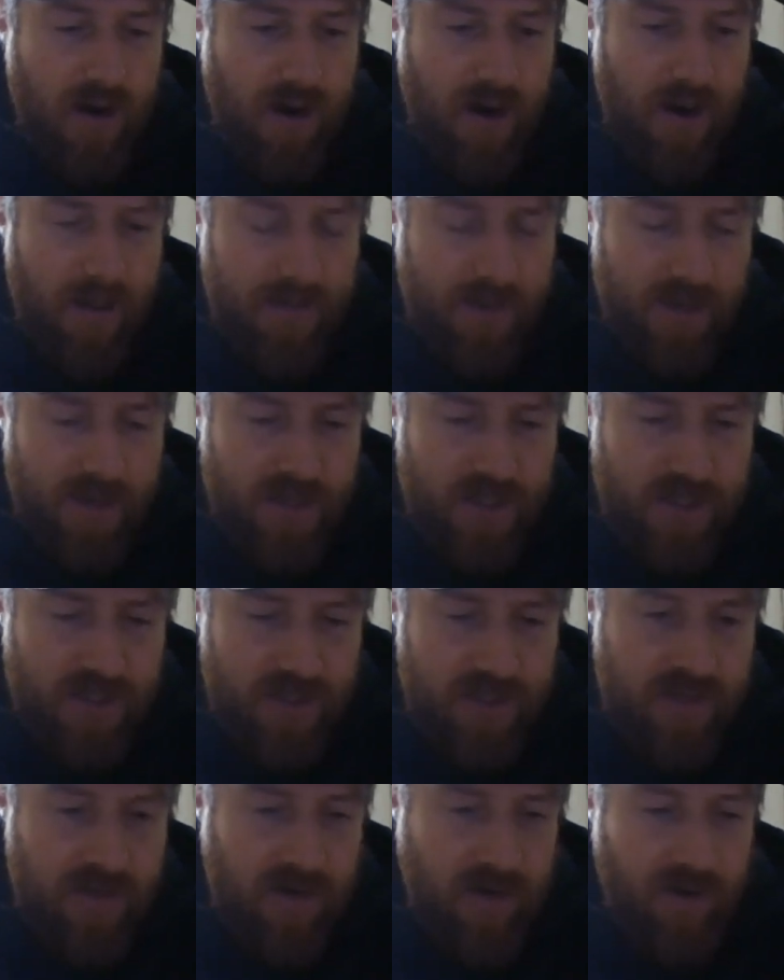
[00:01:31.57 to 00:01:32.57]
I'm going to
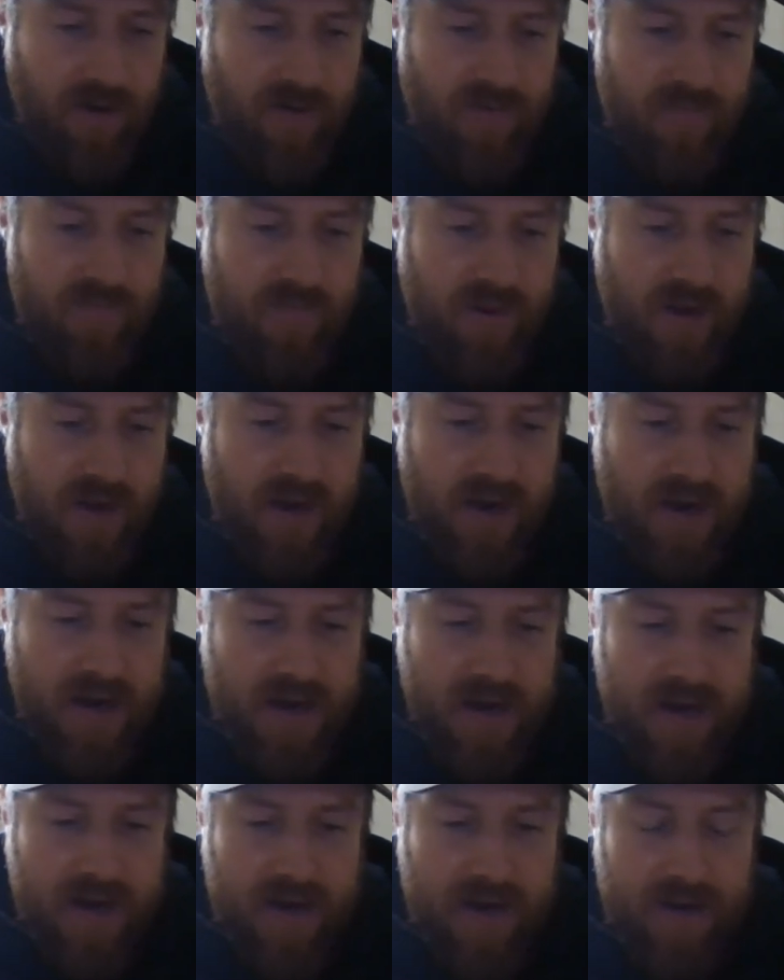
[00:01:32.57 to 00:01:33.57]
start
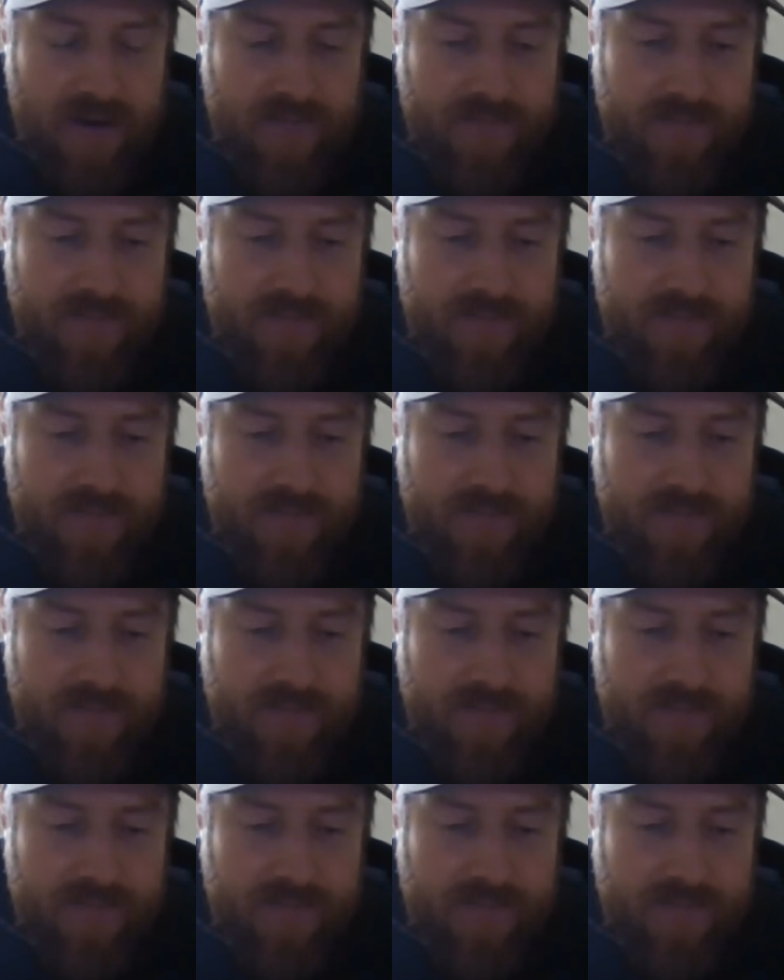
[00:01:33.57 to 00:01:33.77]
by,